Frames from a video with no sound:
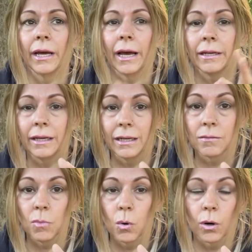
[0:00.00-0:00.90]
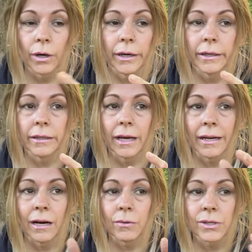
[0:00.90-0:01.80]
and needing more and and
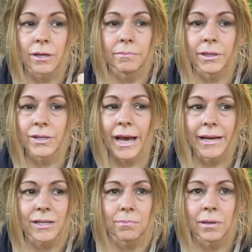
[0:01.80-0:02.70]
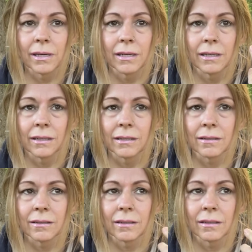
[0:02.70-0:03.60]
i was on mirtazapine
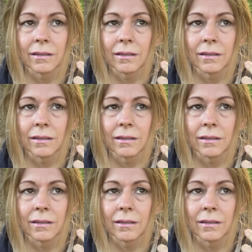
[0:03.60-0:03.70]
and